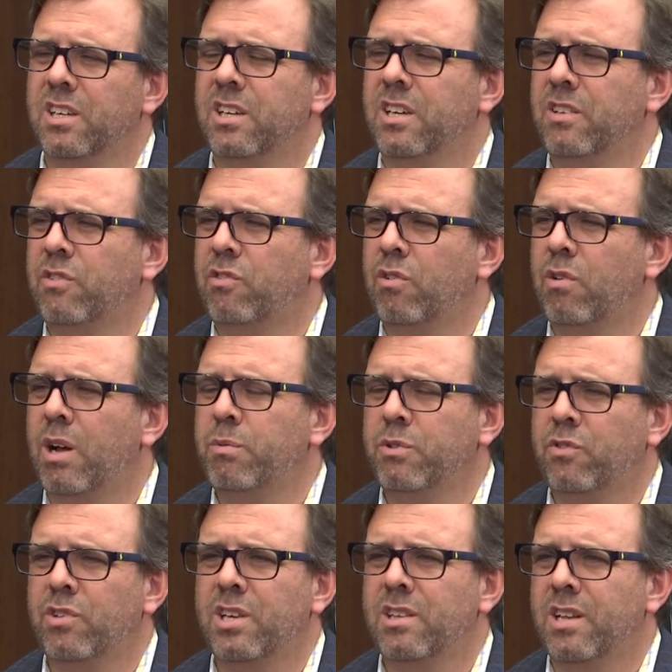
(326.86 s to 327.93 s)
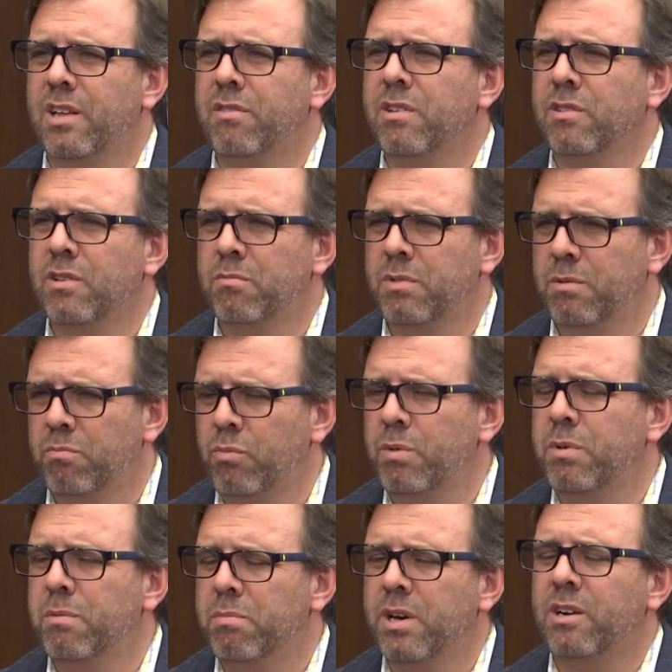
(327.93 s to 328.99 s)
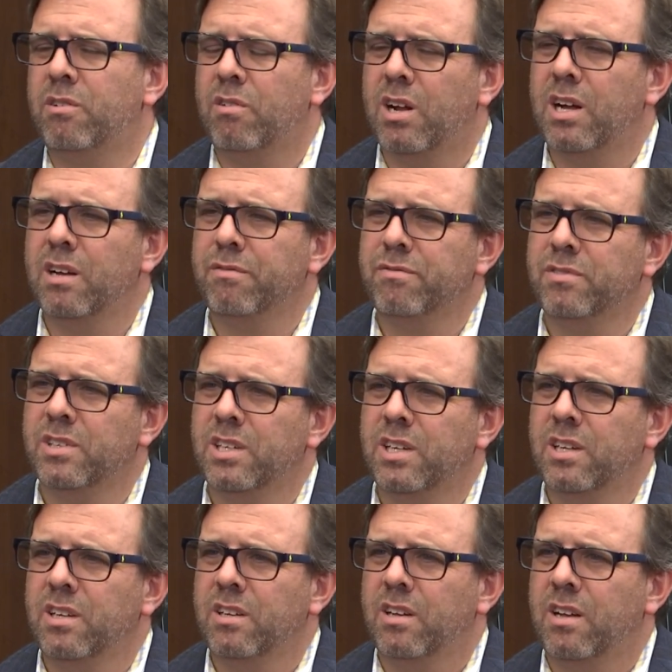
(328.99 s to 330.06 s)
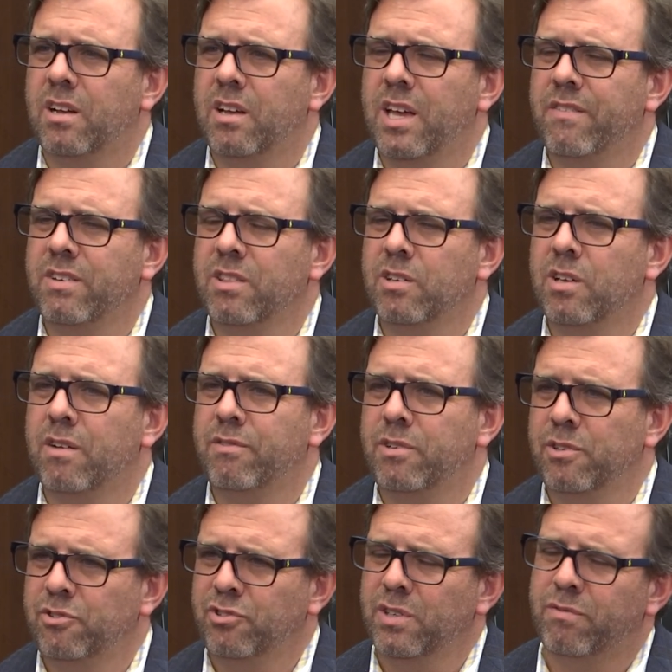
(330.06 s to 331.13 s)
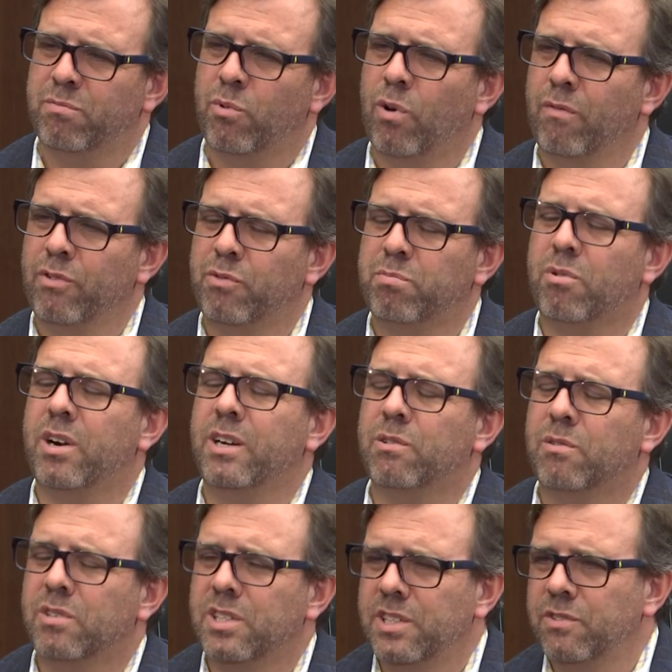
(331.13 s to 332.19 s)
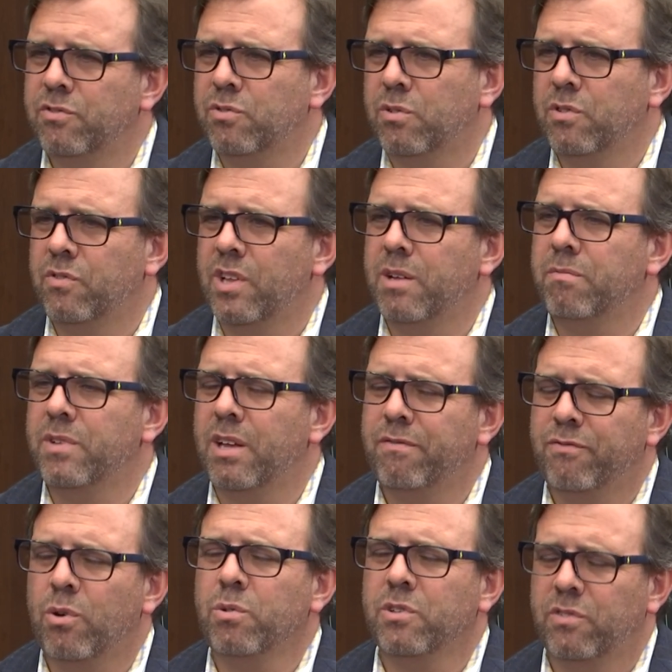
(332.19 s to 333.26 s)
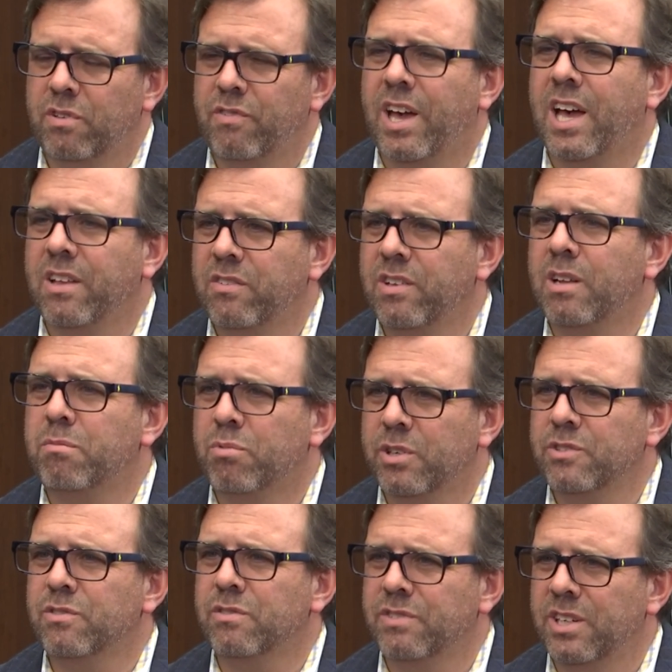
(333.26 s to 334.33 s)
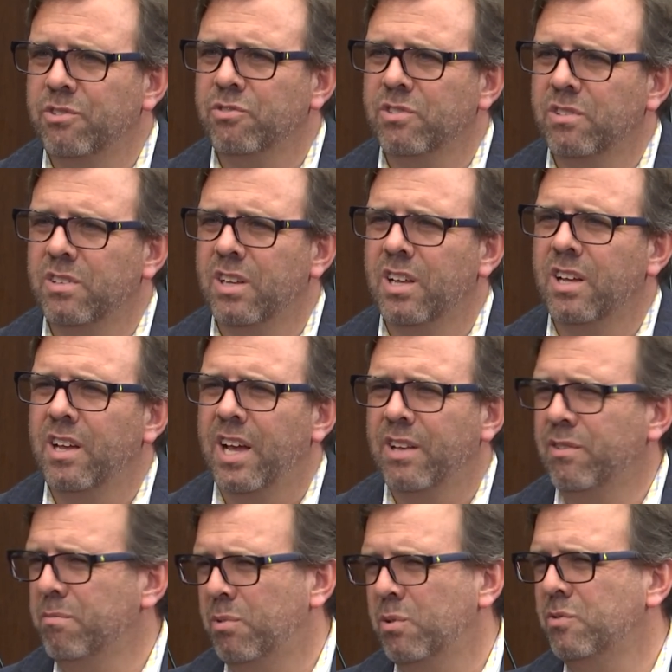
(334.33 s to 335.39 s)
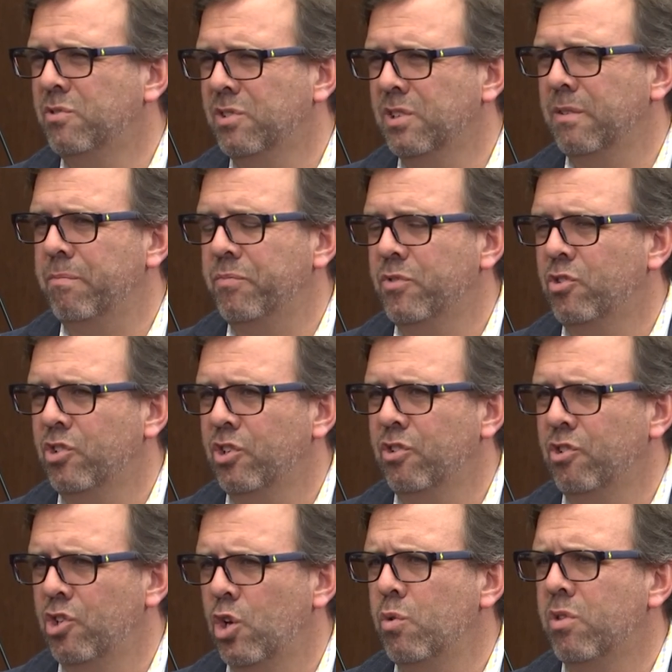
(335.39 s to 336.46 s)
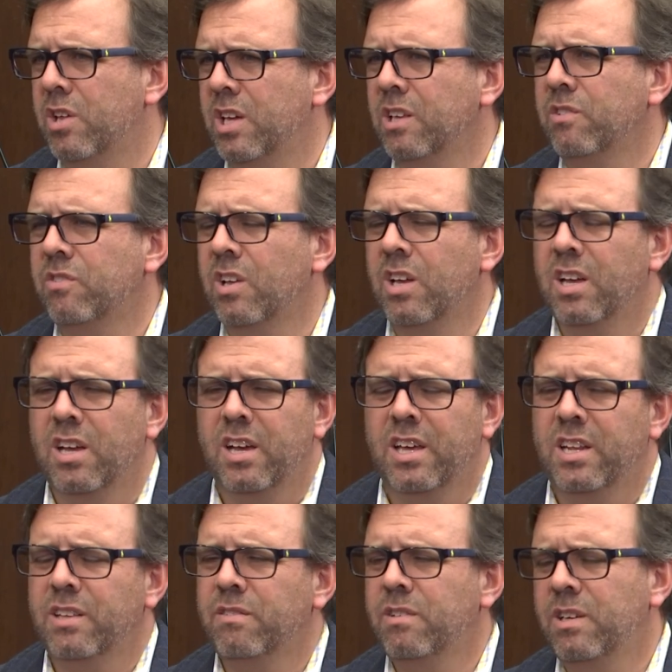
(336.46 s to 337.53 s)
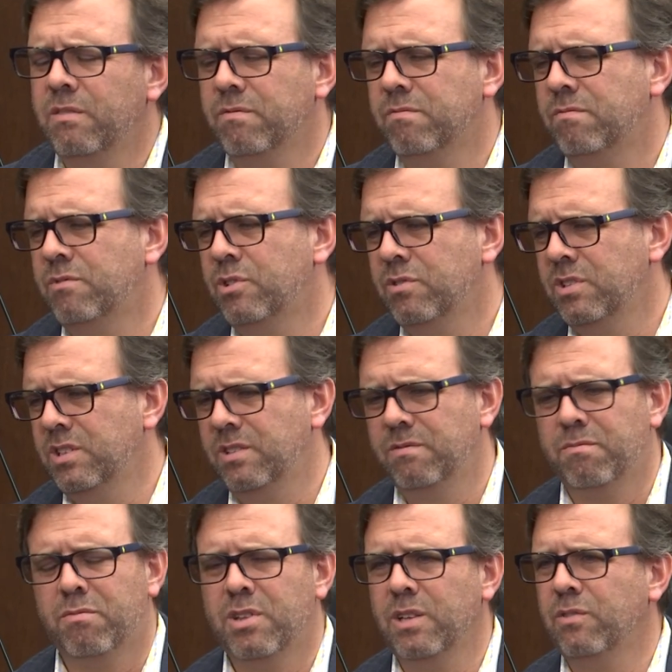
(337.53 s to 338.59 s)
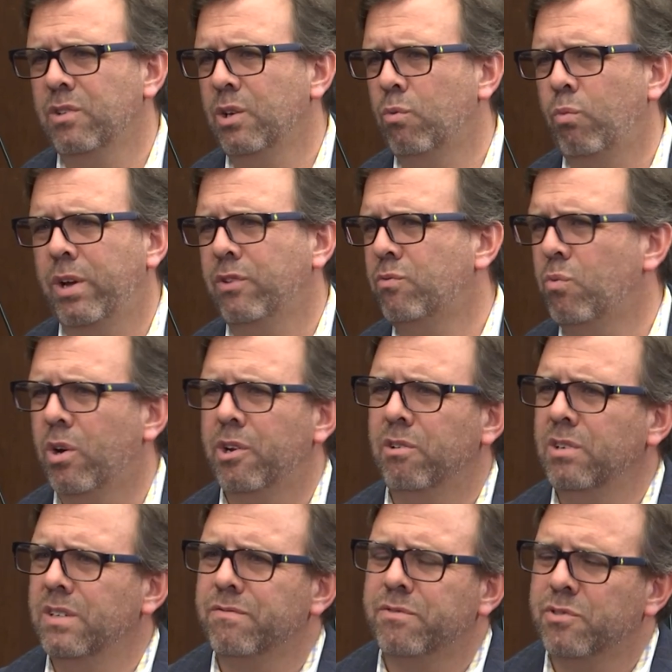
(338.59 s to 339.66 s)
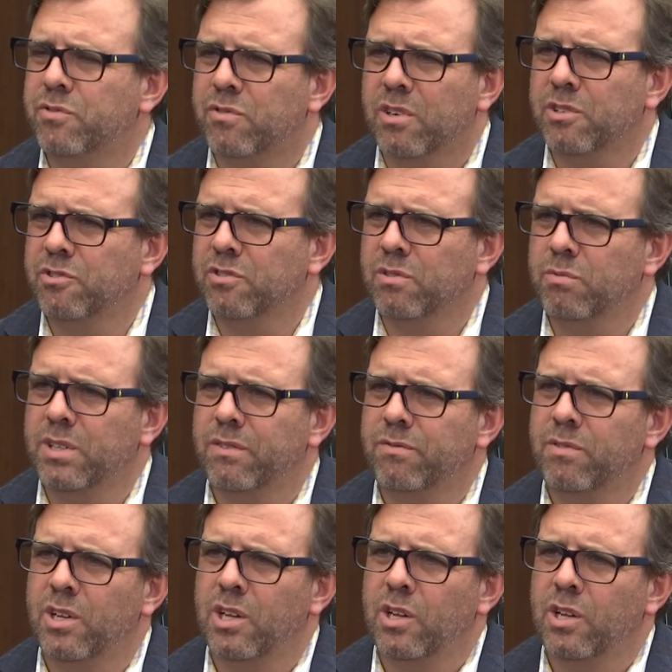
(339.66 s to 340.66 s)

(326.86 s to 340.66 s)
And so I would say that I think that we, we'd be better off uh, having the governor shift more of his priorities towards that, that focus of asset preservation as opposed to, to new things. And it, it really, things like wastewater infrastructure. We have